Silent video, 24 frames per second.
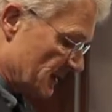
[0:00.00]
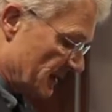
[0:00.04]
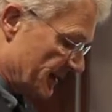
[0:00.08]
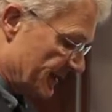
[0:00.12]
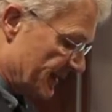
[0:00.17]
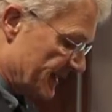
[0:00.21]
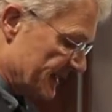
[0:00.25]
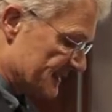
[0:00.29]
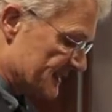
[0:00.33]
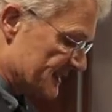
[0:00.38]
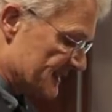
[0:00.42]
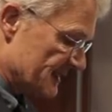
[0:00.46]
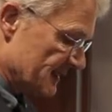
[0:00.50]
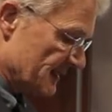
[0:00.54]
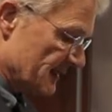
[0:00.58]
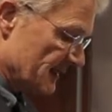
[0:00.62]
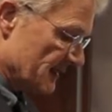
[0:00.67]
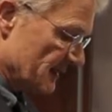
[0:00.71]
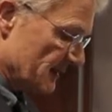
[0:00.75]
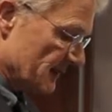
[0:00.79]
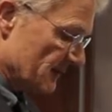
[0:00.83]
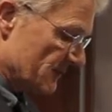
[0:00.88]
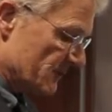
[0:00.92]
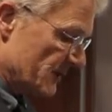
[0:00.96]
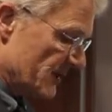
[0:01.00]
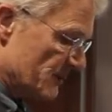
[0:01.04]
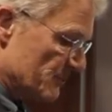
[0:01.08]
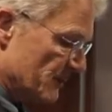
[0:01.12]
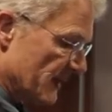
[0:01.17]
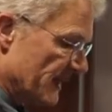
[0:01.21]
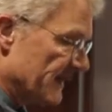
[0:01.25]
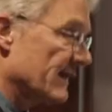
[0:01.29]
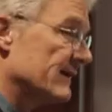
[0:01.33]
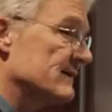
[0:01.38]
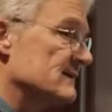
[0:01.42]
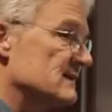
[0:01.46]
on this
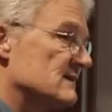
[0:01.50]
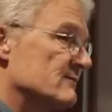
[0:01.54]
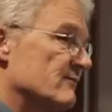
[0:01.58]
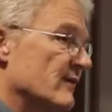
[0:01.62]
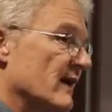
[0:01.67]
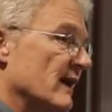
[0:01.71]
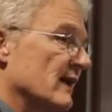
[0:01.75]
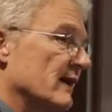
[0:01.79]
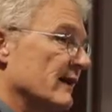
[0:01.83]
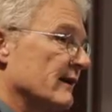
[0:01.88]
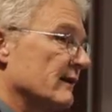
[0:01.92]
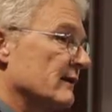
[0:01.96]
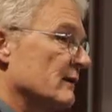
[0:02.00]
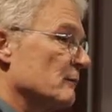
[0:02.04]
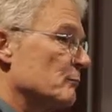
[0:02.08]
treatment that is failing the